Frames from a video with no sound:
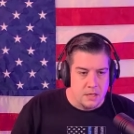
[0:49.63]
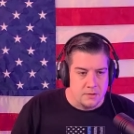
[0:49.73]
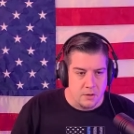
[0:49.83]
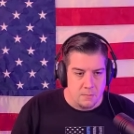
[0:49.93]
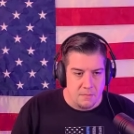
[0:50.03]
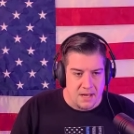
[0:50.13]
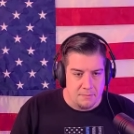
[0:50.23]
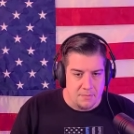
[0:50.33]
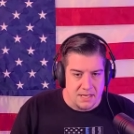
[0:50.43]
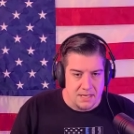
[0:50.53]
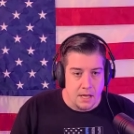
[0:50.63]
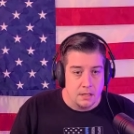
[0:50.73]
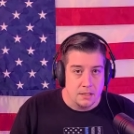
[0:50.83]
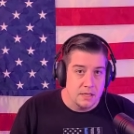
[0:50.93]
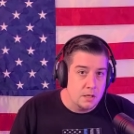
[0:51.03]
there might be a
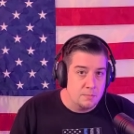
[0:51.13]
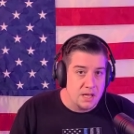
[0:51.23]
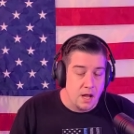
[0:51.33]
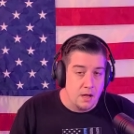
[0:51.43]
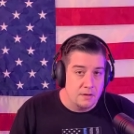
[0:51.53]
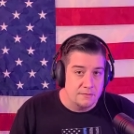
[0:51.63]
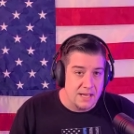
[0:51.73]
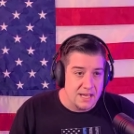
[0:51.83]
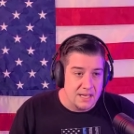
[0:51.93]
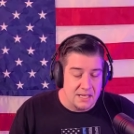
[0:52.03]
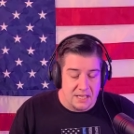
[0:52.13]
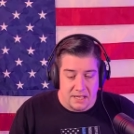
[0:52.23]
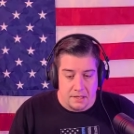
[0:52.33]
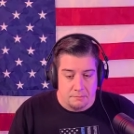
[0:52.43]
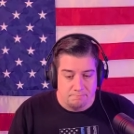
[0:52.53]
little bit of a,
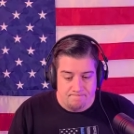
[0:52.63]
uh,